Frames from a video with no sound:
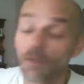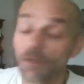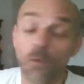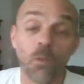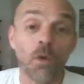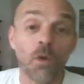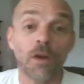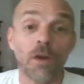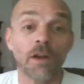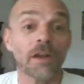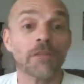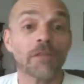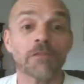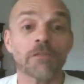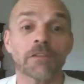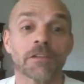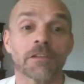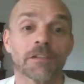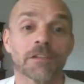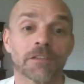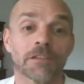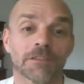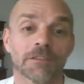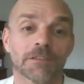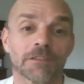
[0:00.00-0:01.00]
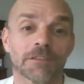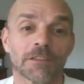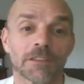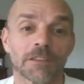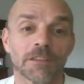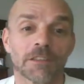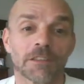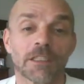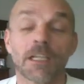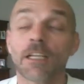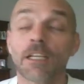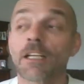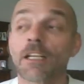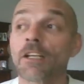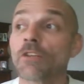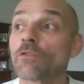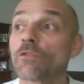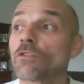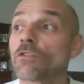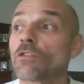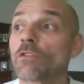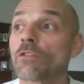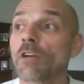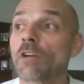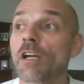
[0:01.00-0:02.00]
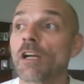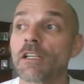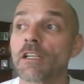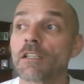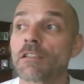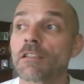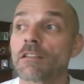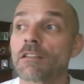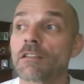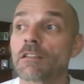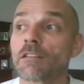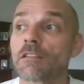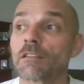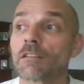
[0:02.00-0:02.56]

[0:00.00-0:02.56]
wherever, and close your eyes.